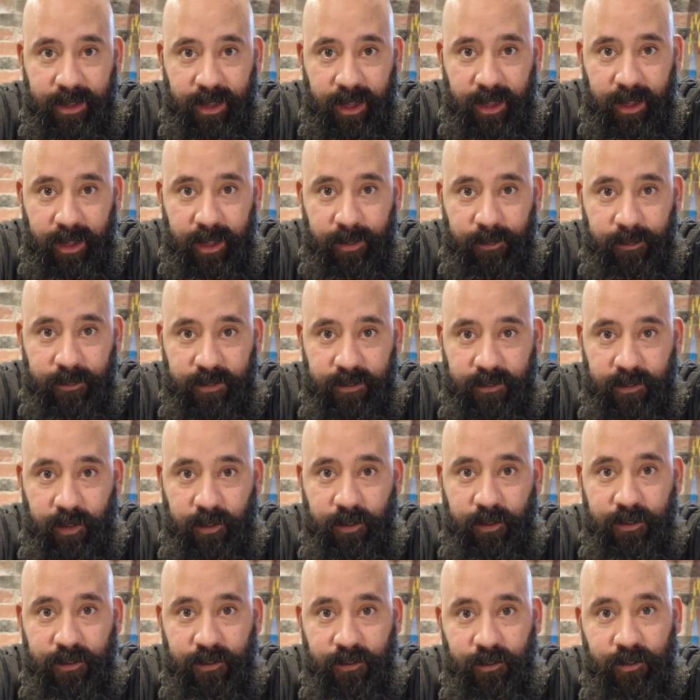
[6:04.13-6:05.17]

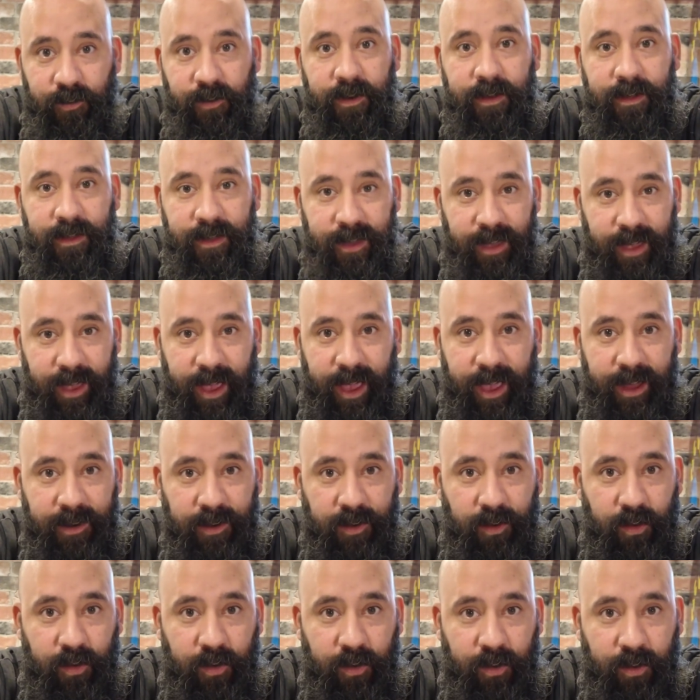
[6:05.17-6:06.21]
So it was really kind
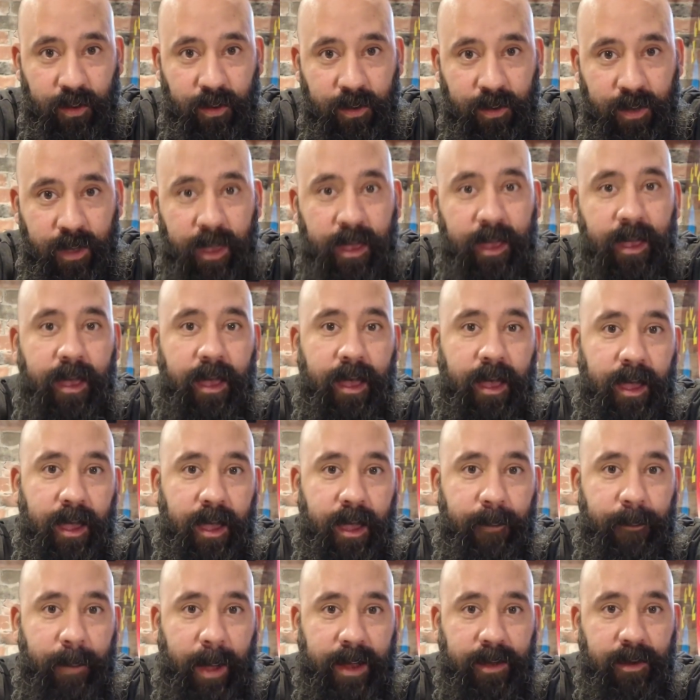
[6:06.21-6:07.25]
of cool.
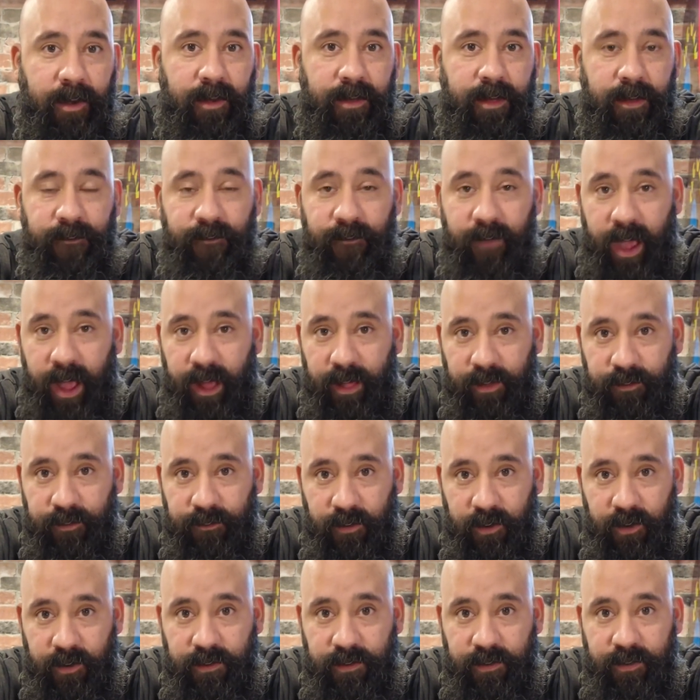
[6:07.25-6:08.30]
I know that
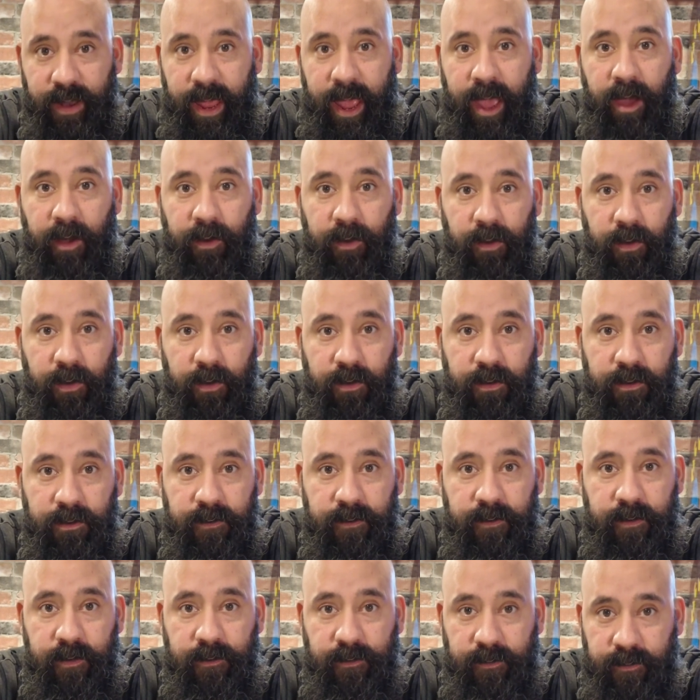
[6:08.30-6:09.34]
Valiverse now
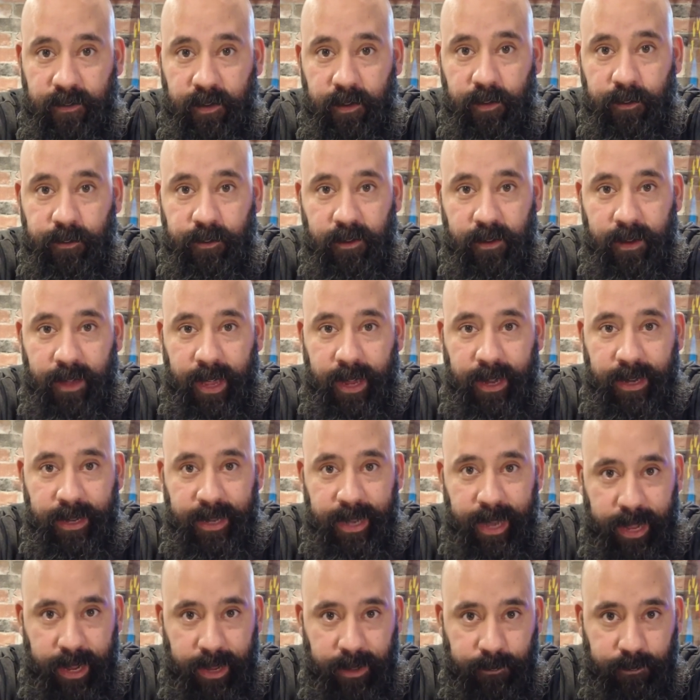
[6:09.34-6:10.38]
owns the Steel Brigade
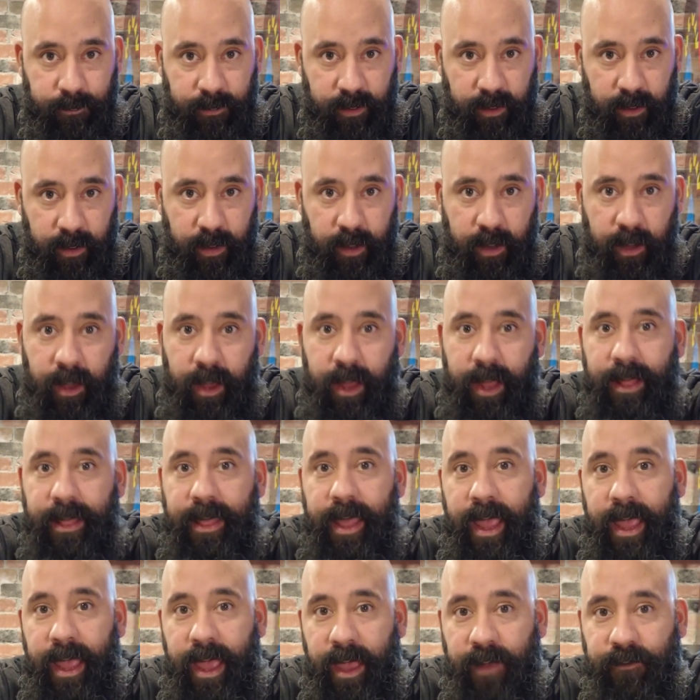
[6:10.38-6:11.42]
name.
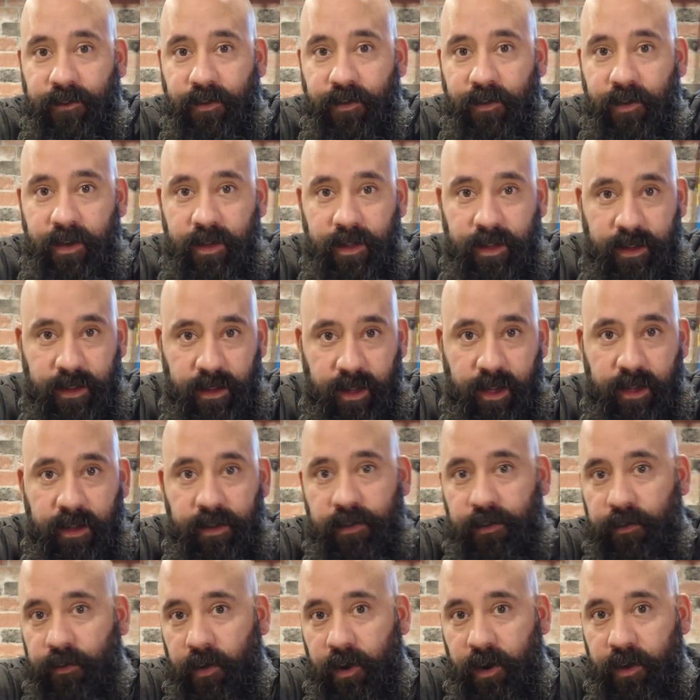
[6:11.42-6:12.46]
They have a really
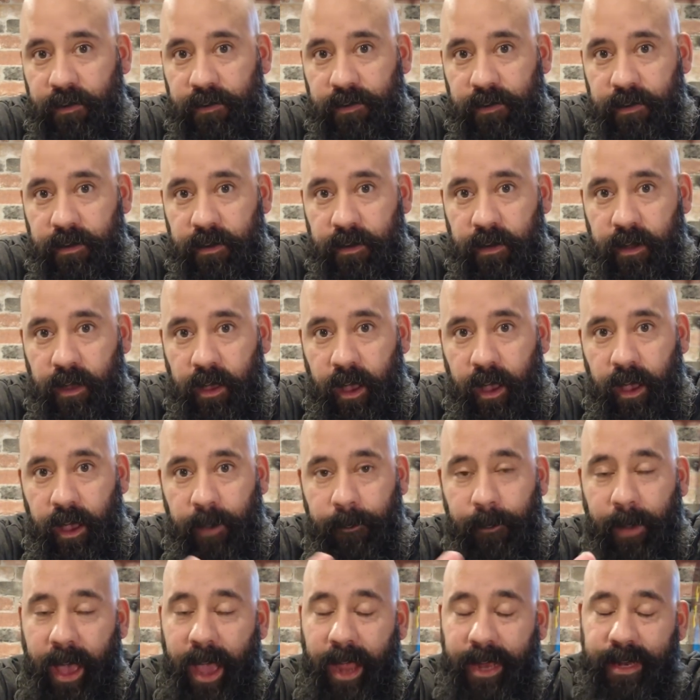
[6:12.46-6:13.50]
nice version.
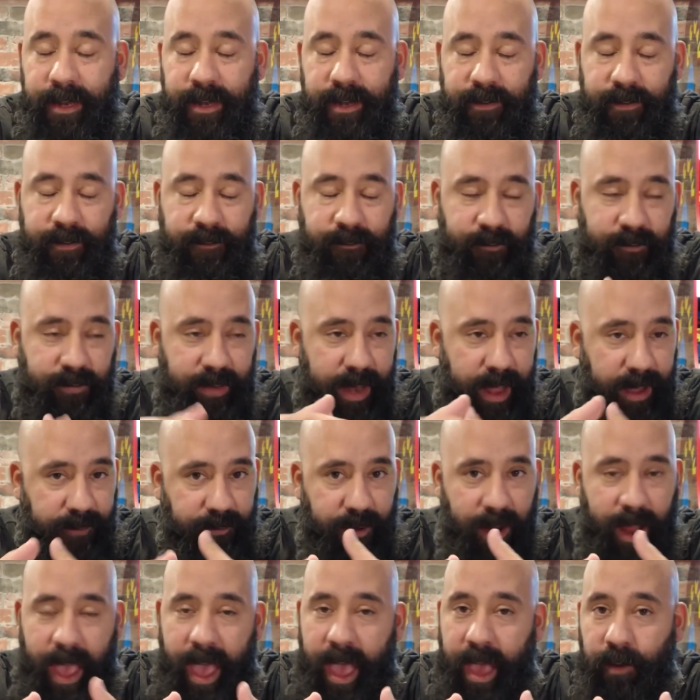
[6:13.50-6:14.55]
I
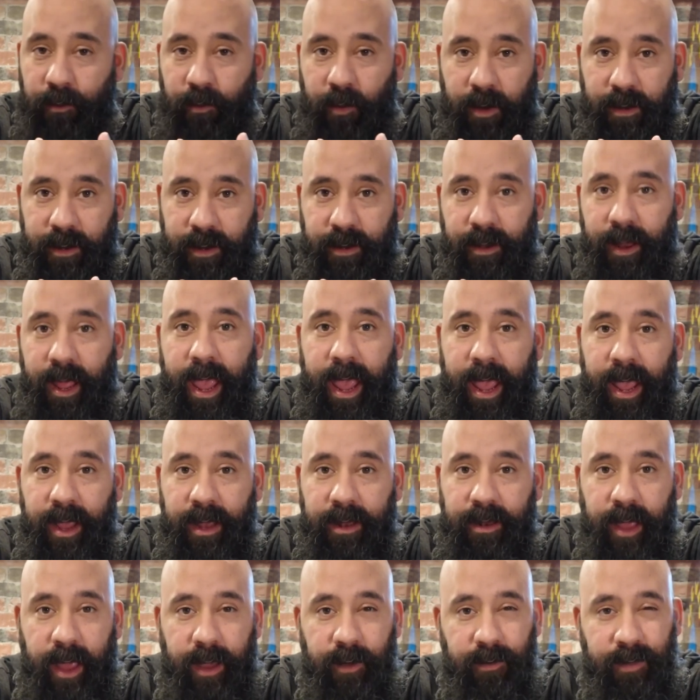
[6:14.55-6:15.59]
never had one in
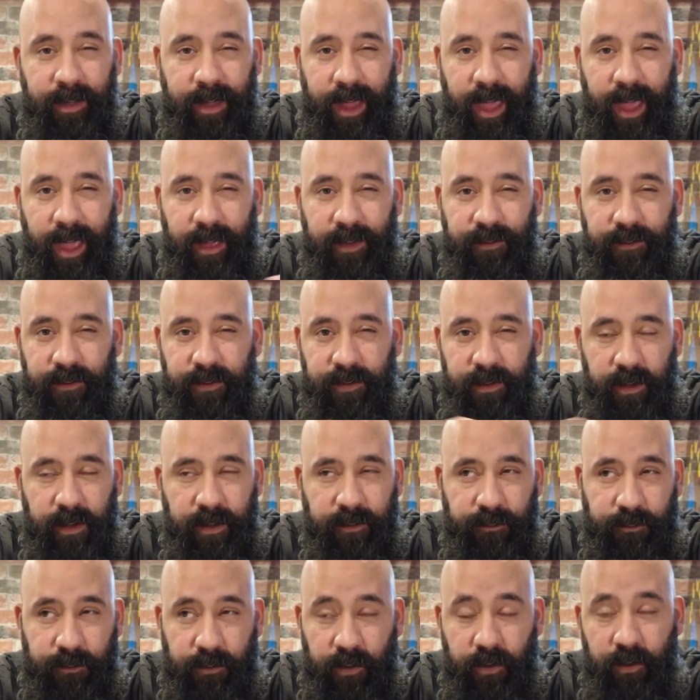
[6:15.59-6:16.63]
hand. I only have a
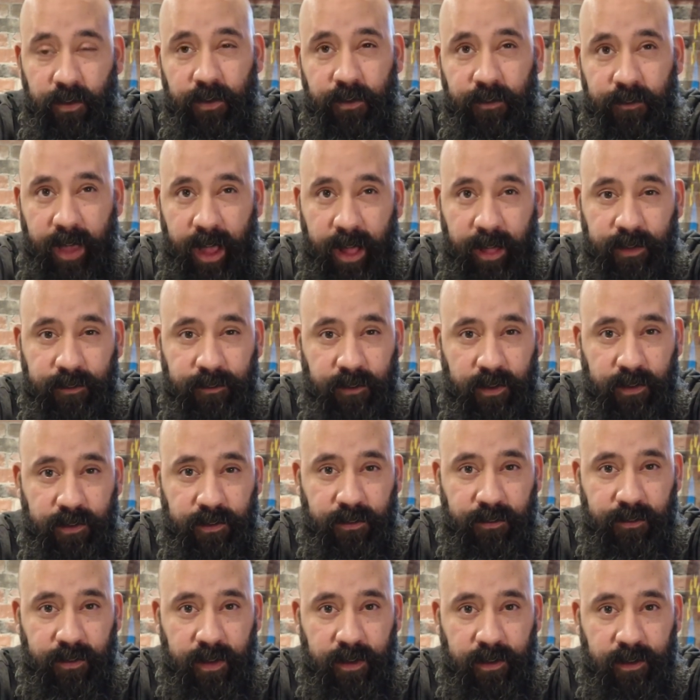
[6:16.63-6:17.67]
few Valiverse
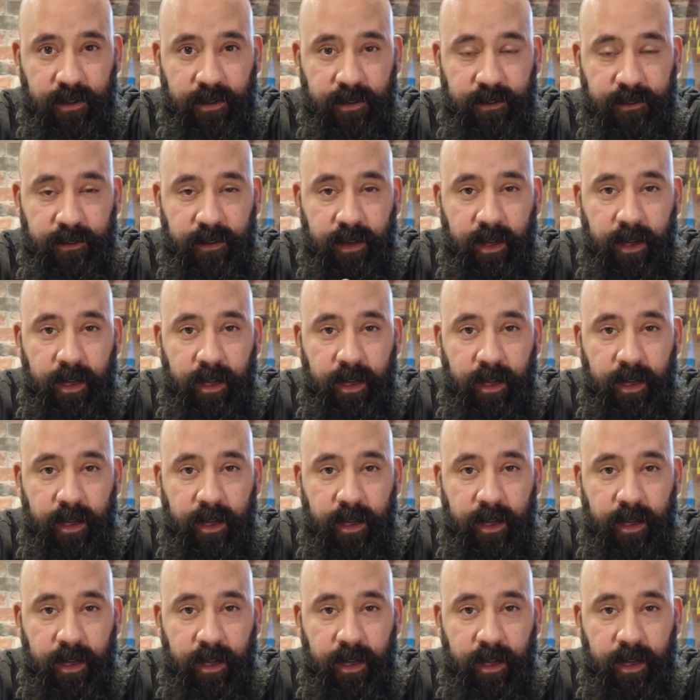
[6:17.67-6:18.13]
figures.